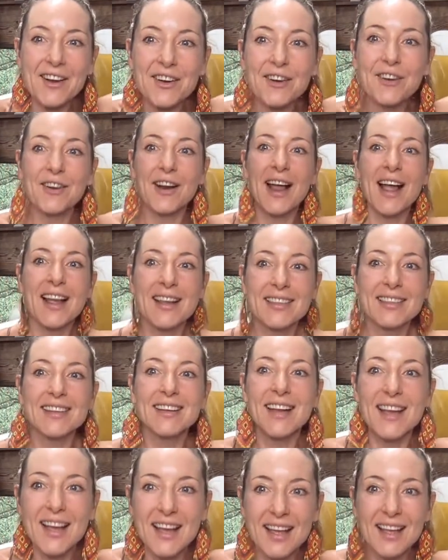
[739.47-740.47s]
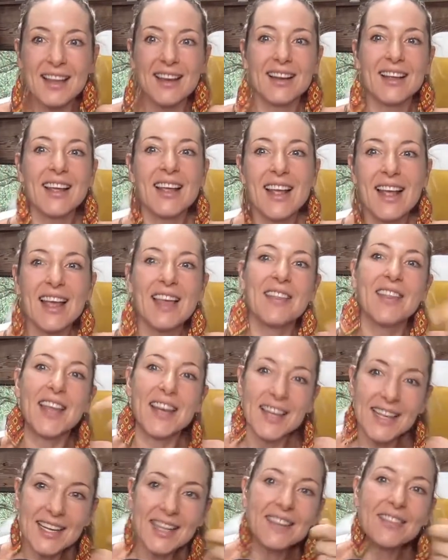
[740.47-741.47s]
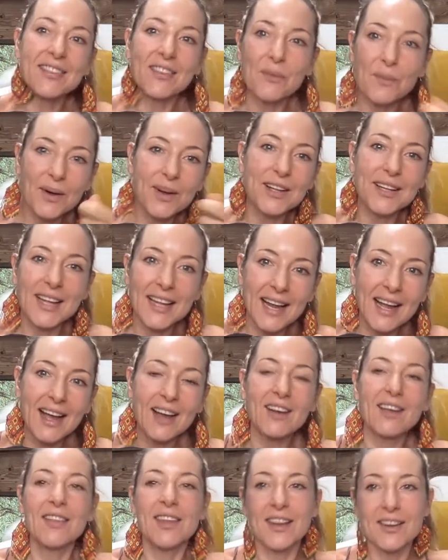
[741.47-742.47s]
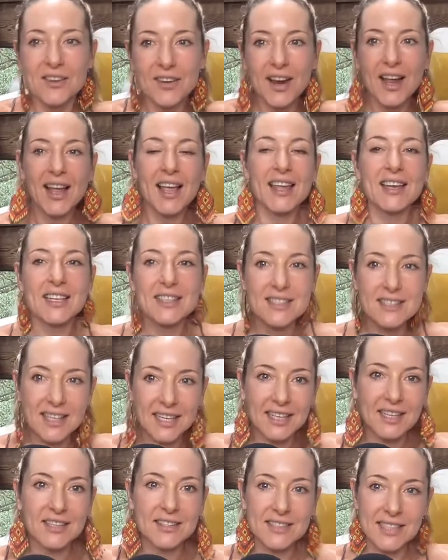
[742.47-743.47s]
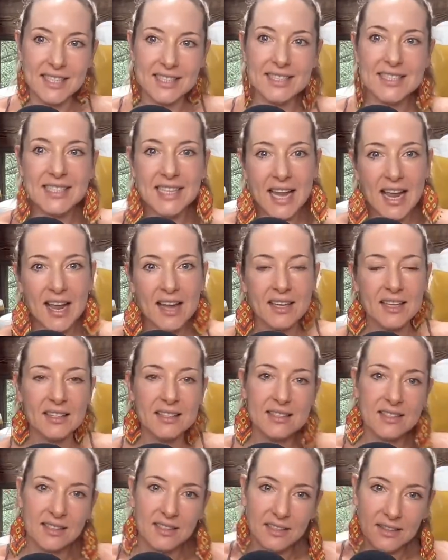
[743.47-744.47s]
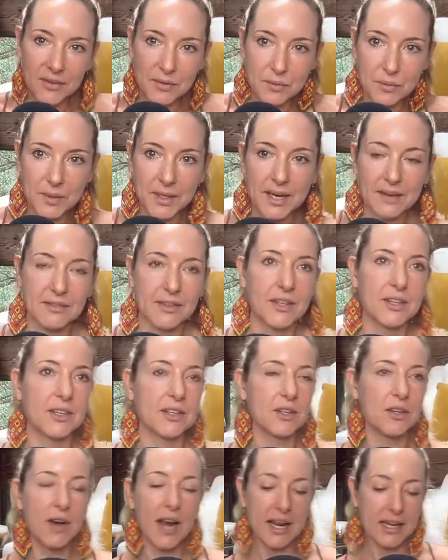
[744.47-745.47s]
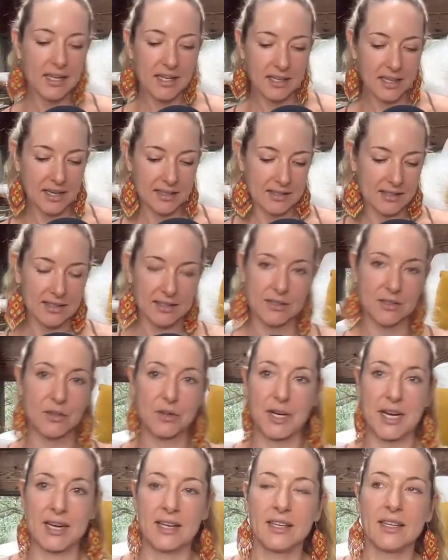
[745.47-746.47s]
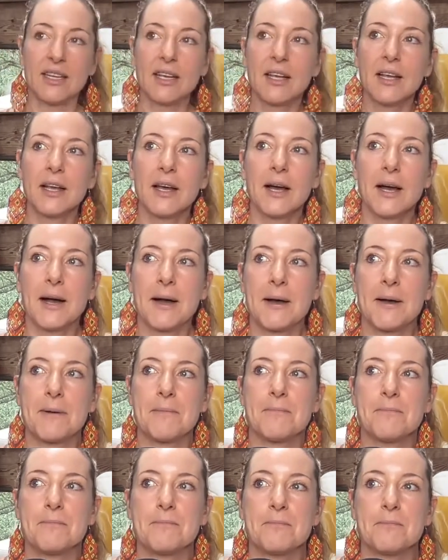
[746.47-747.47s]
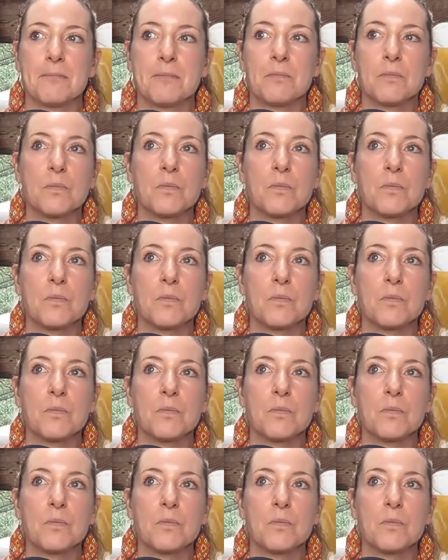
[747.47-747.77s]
and crack the nut and then eat the walnut out and then crack and it's like it's like a snack it's a whatever cracking nuts is great um